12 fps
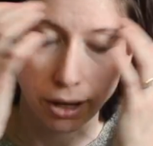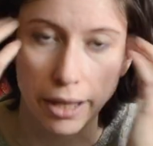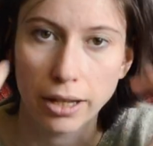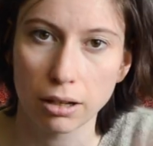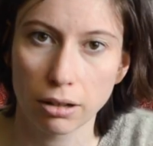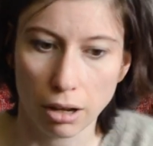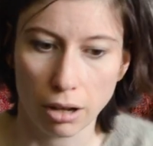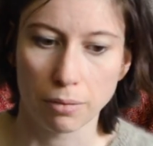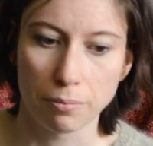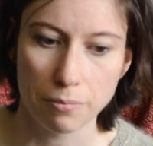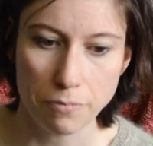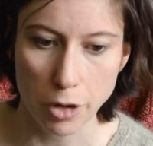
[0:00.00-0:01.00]
like a
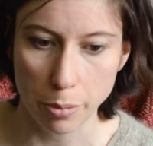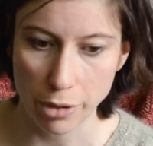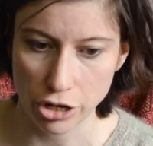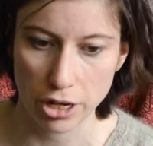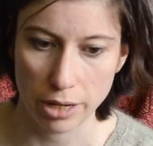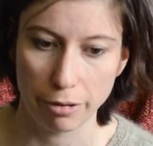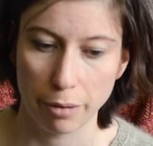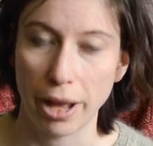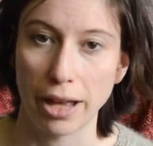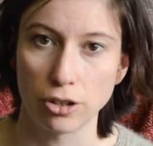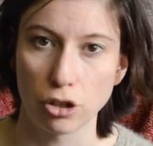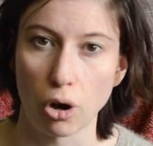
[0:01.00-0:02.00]
commercially
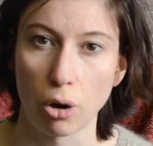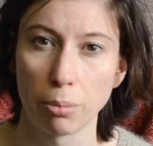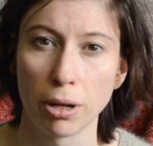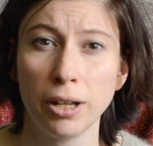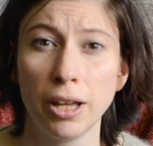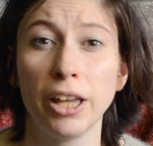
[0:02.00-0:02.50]
prepared top,